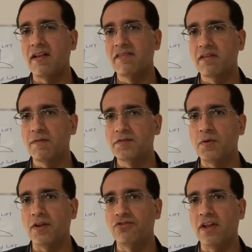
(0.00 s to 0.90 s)
serves
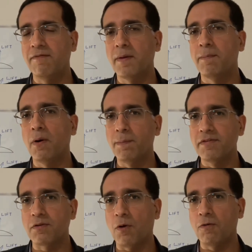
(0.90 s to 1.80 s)
to achieve the
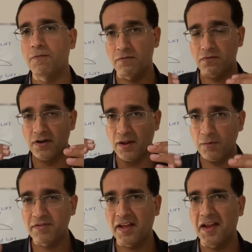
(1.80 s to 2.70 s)
purpose of
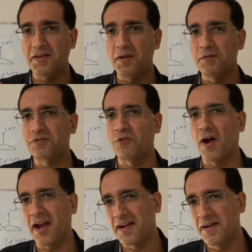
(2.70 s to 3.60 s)
reducing induced
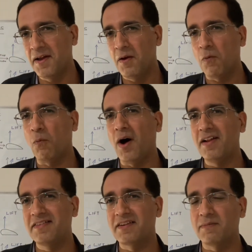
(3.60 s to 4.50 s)
drag
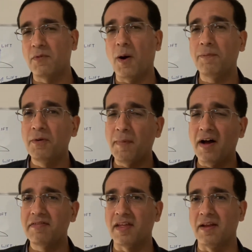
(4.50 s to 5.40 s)
whilst
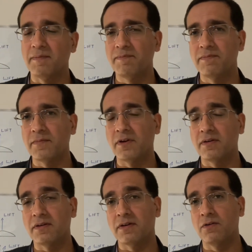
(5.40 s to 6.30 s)
optimizing
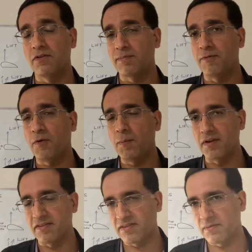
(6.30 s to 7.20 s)
cruise
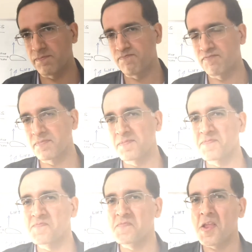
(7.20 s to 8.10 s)
performance.
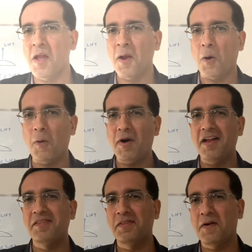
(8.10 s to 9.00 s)

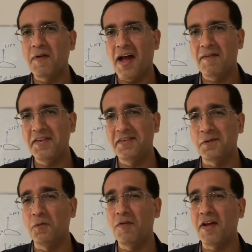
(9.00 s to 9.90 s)
Alright, so there we have it.
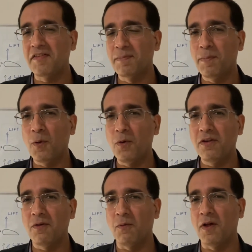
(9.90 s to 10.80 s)
We've
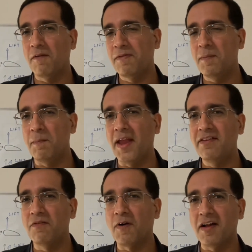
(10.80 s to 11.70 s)
explored one of the main
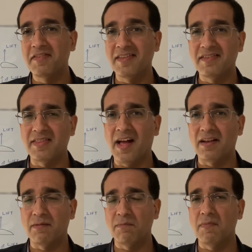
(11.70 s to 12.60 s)
devices
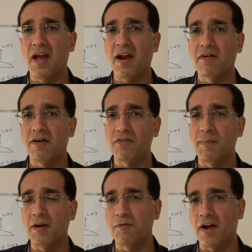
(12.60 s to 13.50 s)
that aircraft
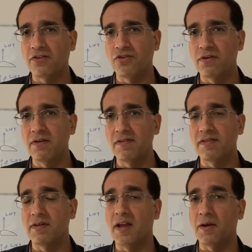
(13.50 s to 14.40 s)

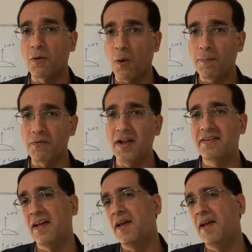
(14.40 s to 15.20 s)
manufacturers incorporate